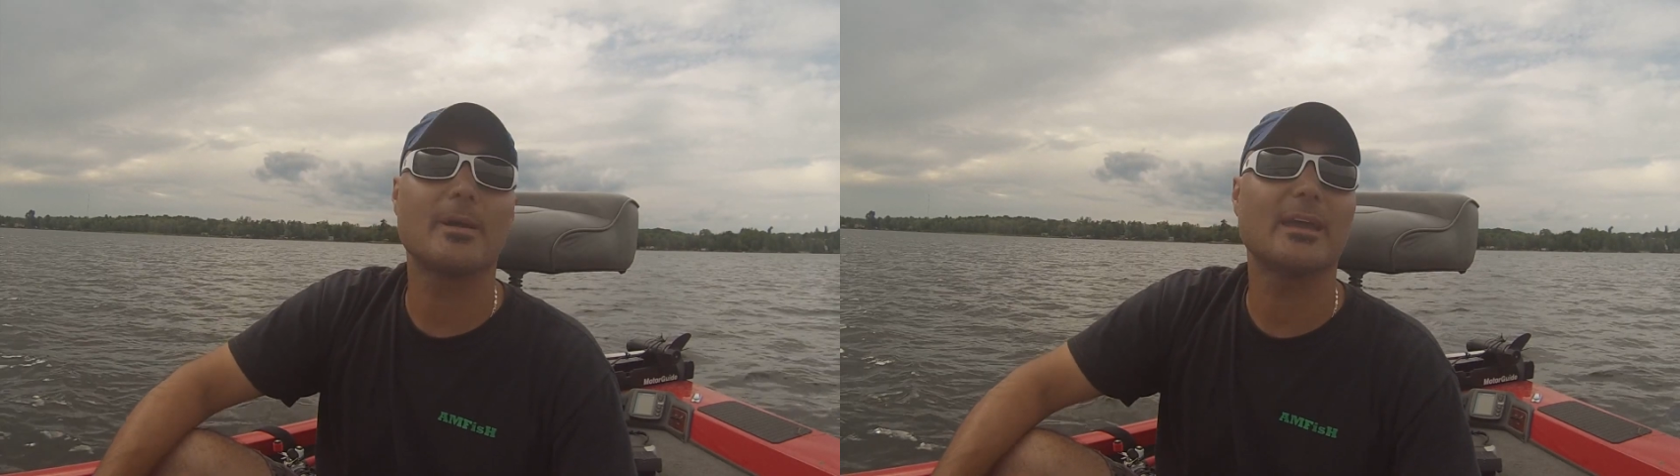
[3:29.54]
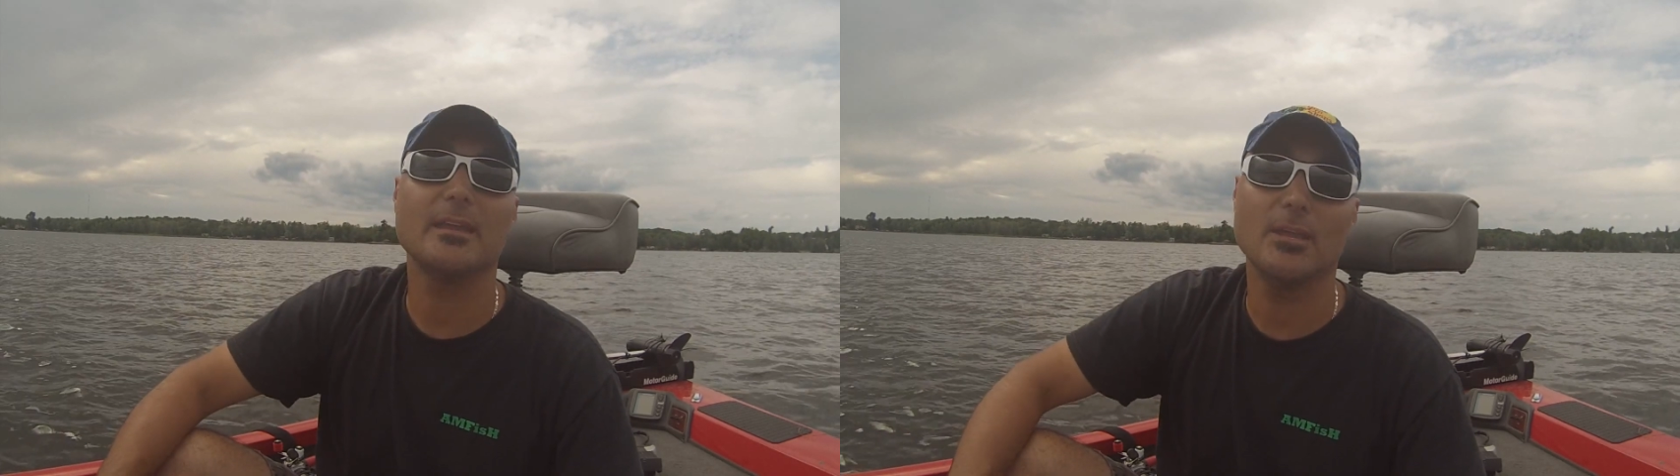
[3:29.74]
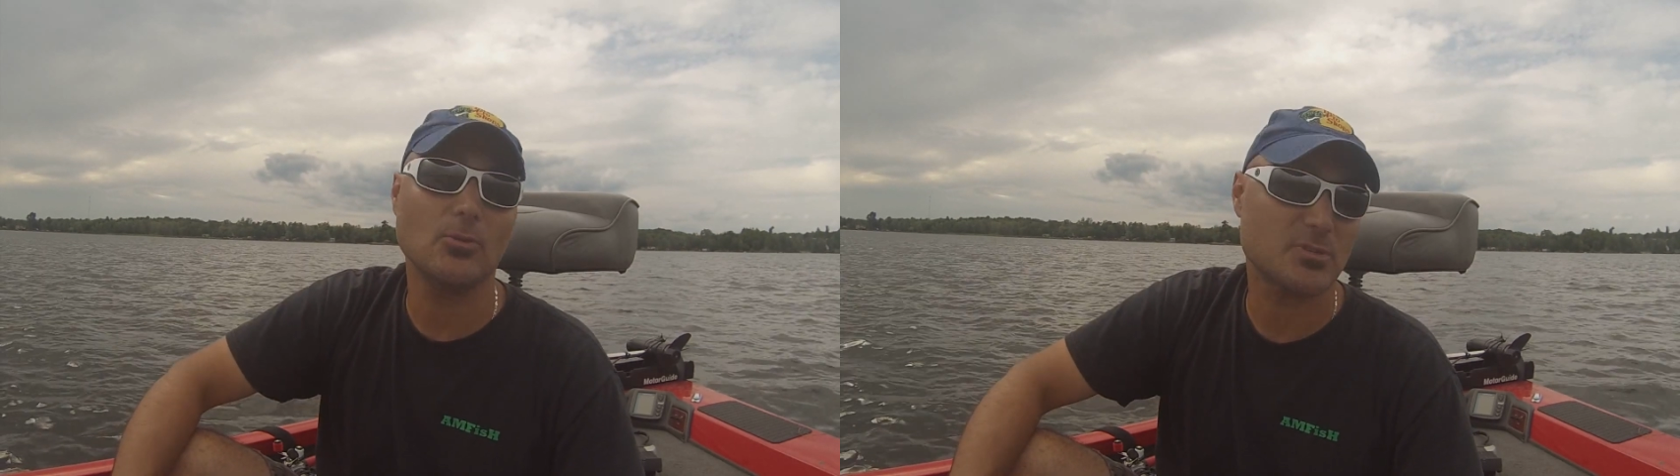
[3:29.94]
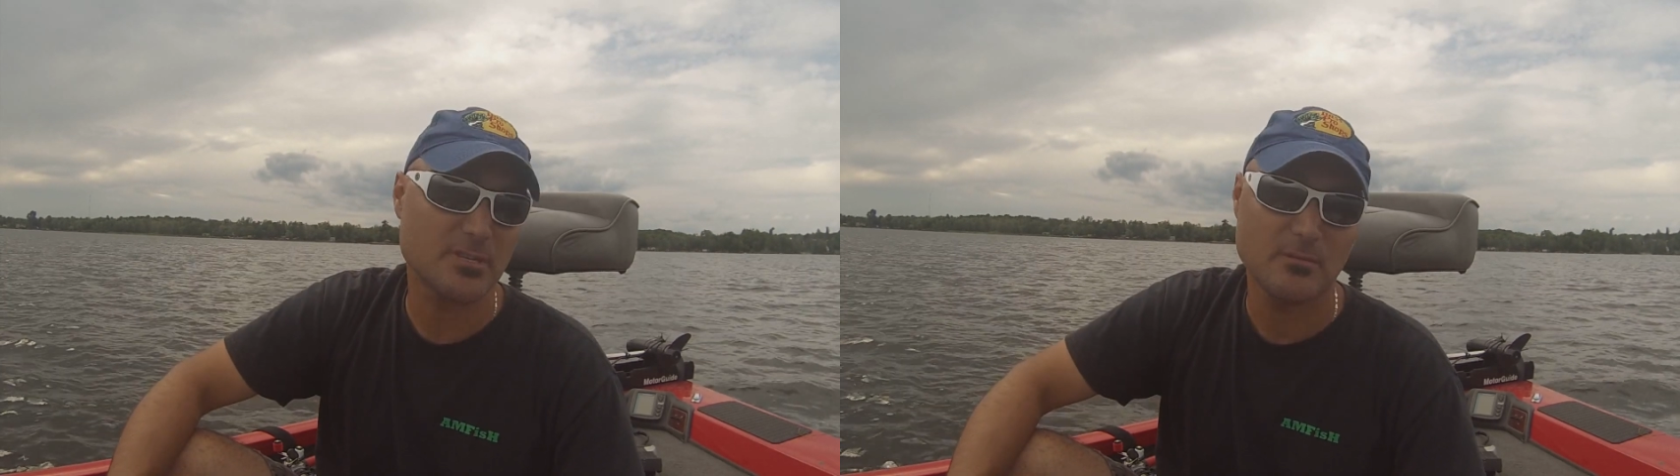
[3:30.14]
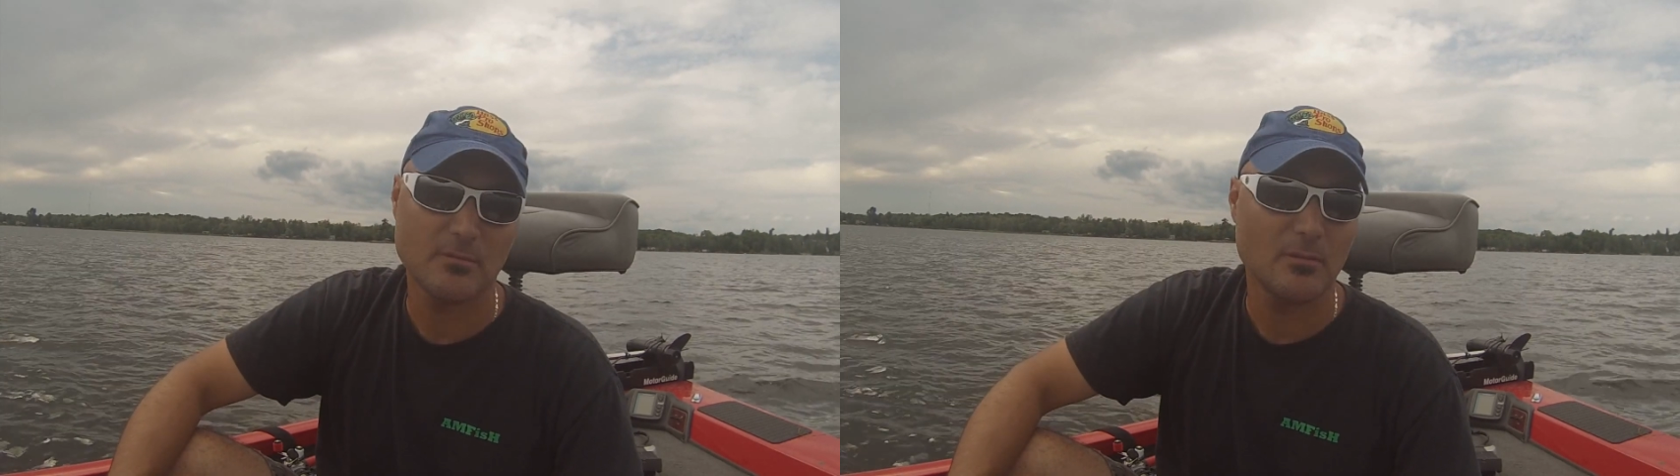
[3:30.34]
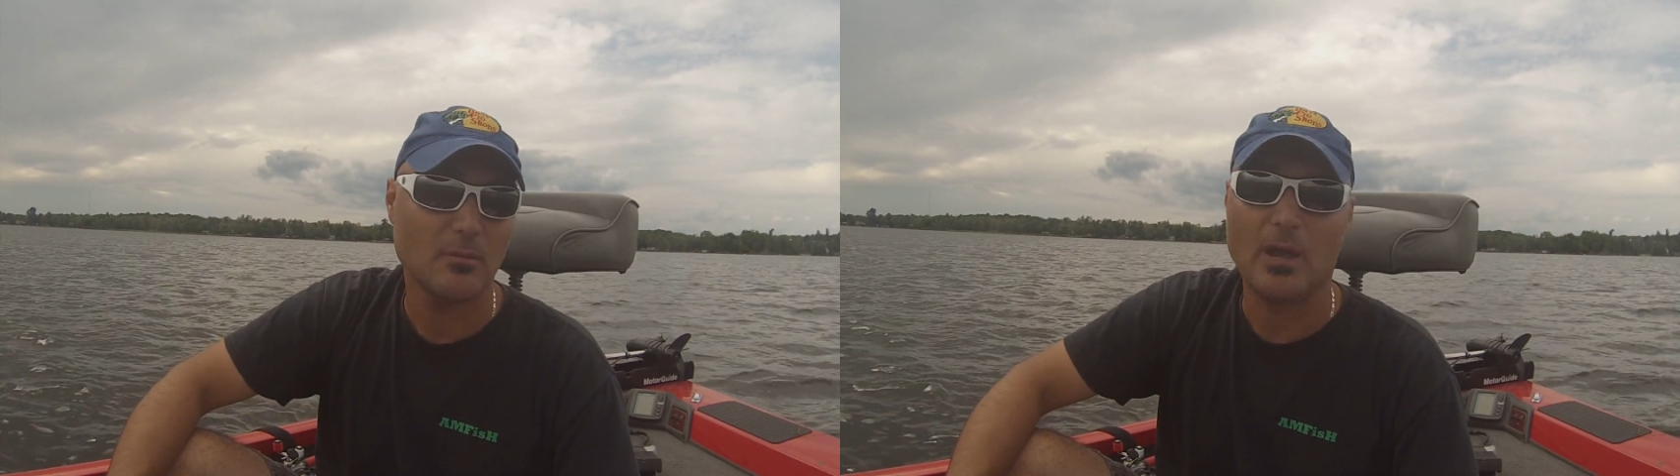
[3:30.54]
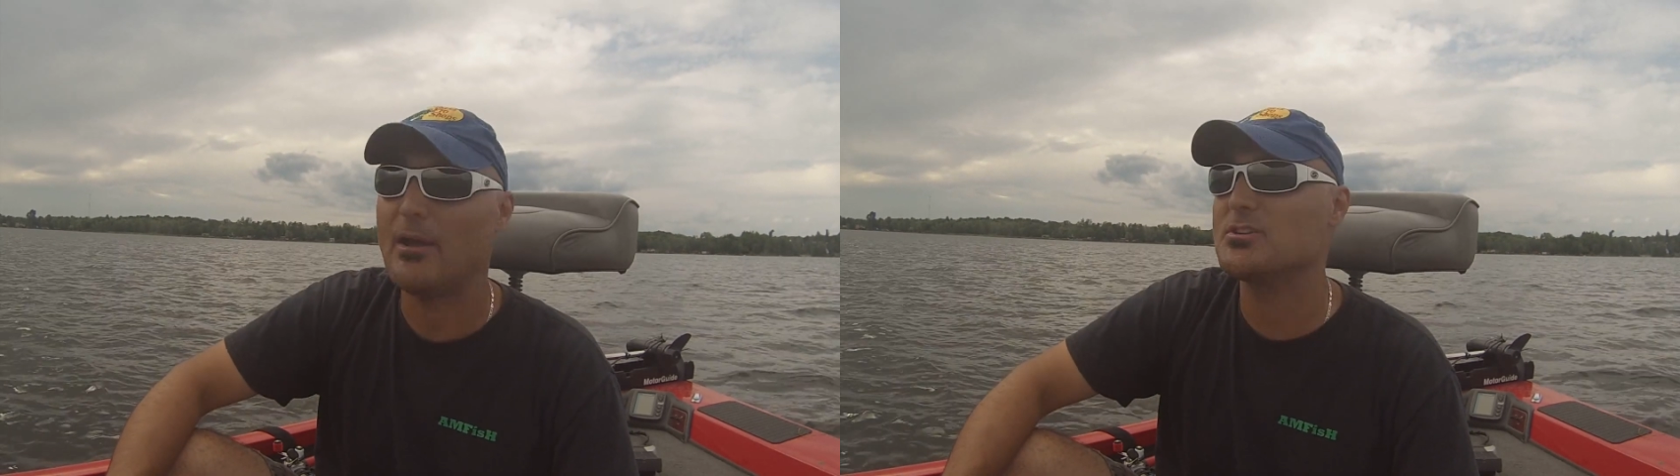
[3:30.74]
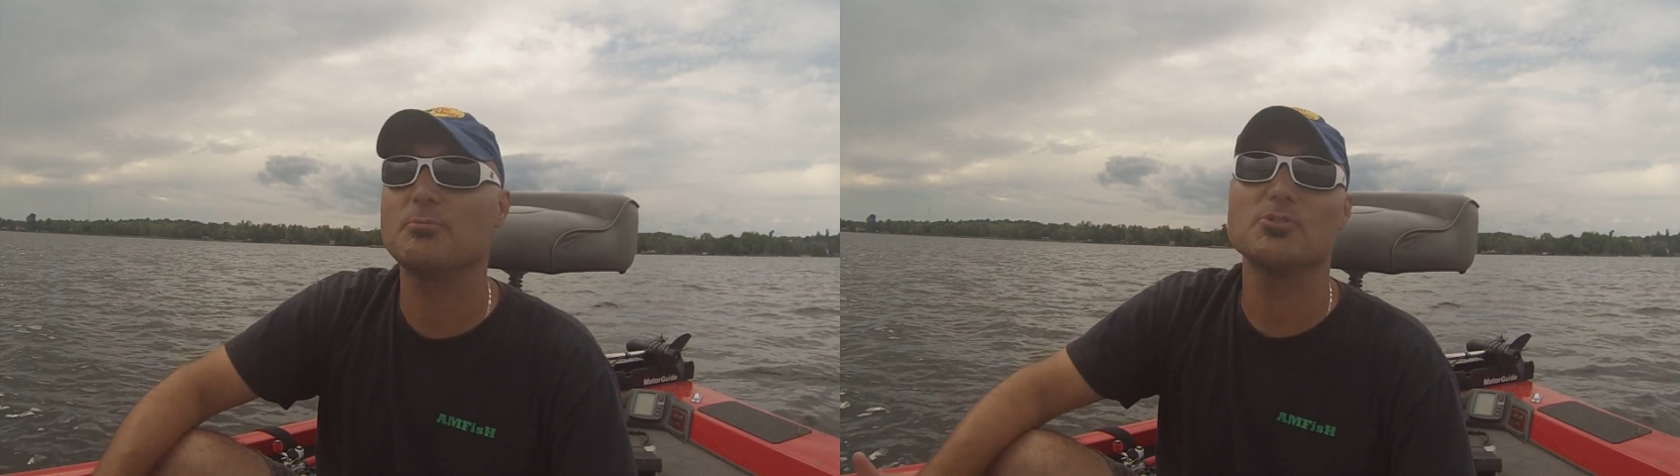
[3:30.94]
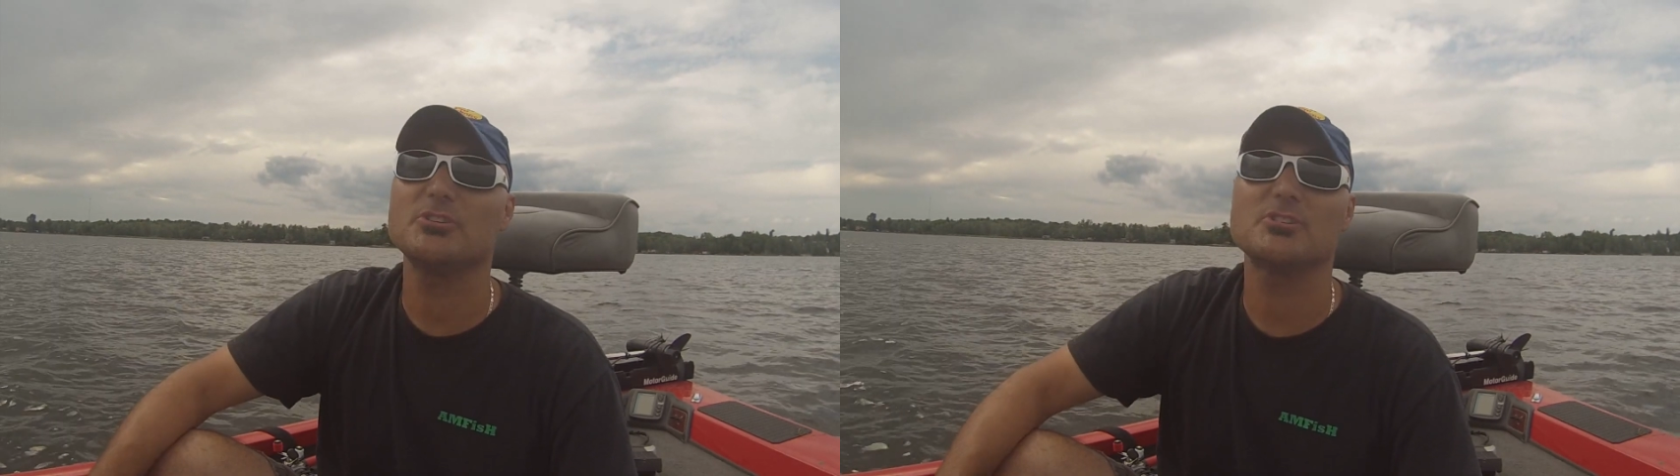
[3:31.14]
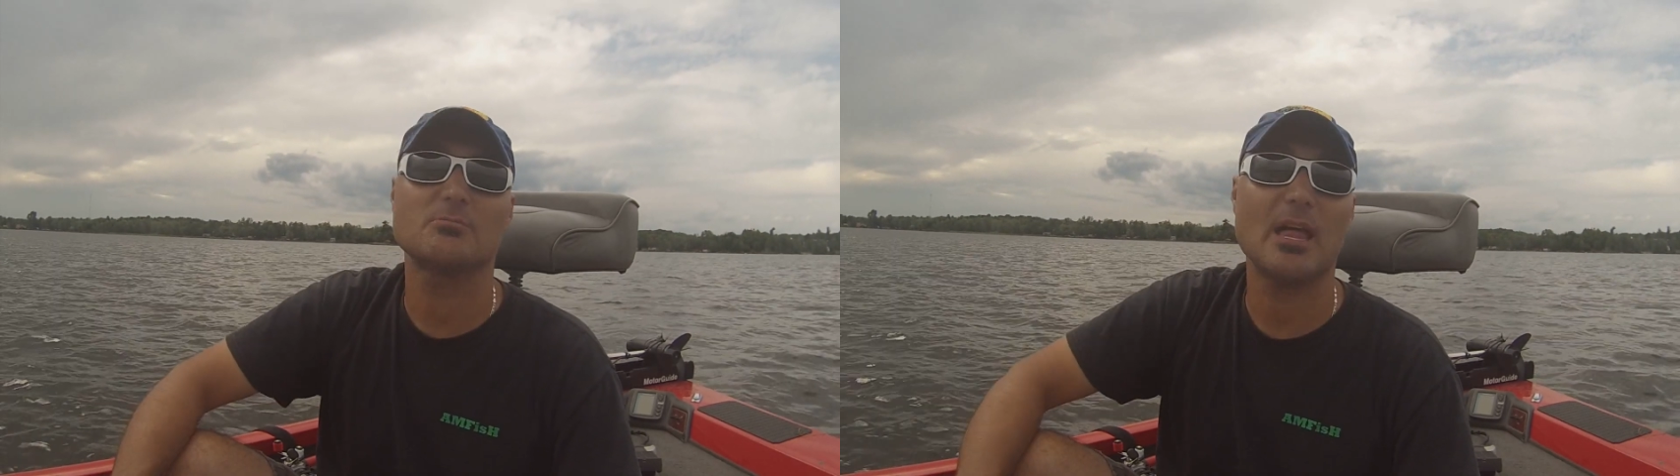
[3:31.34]
I going to use? I was supposed
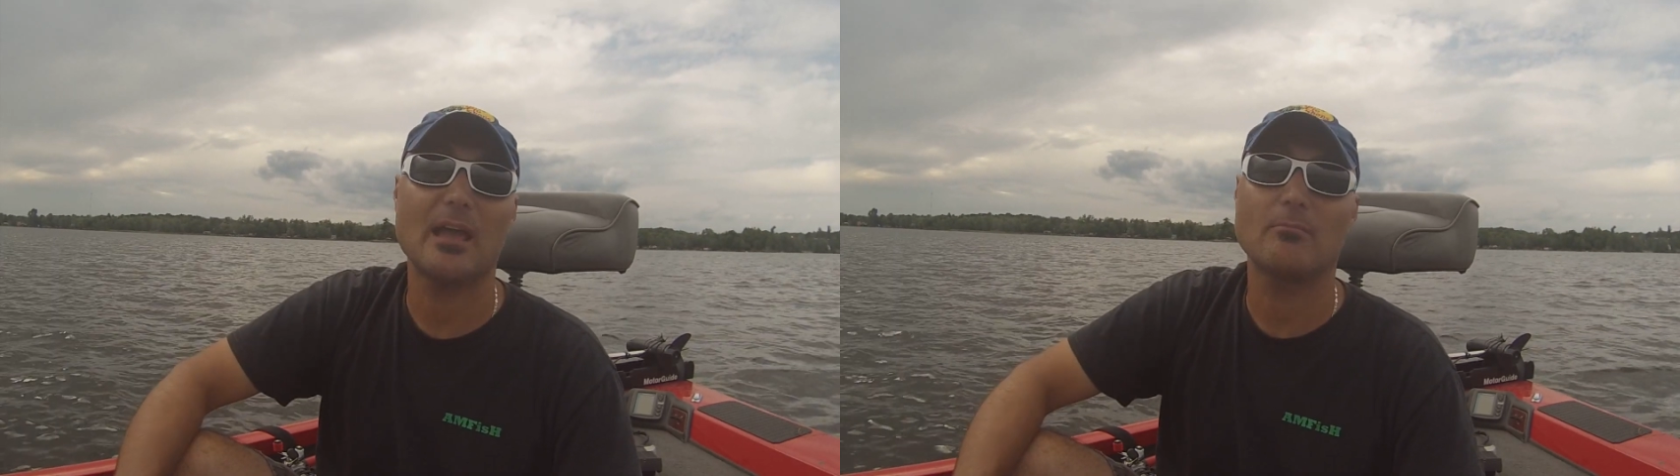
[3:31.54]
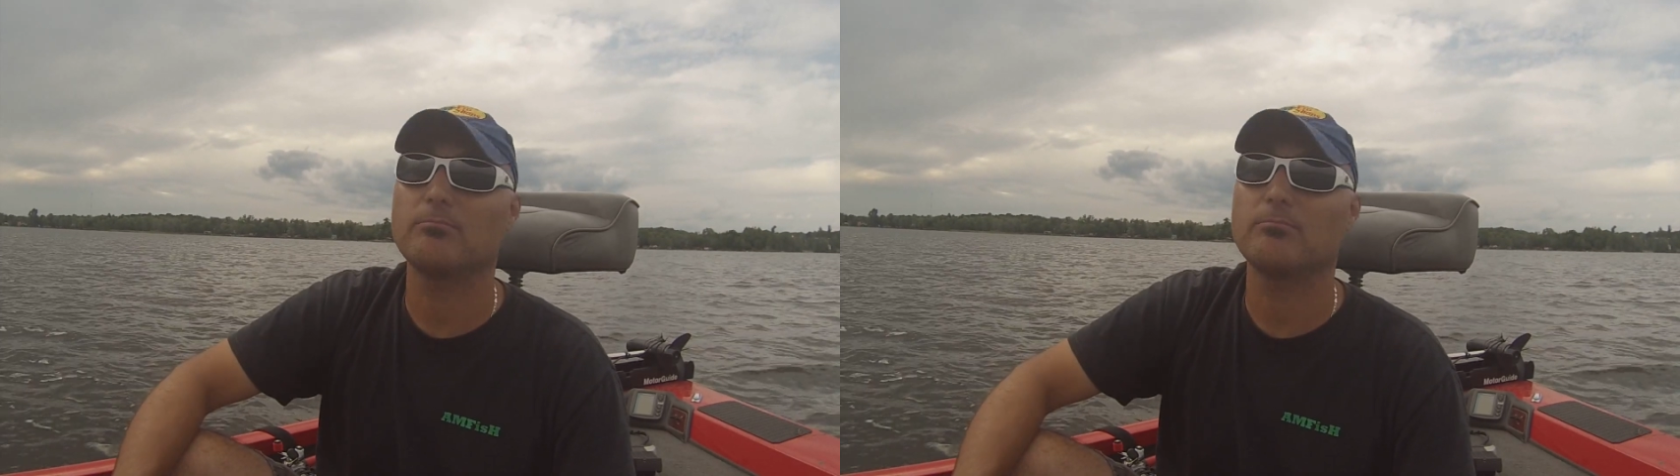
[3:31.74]
to use a black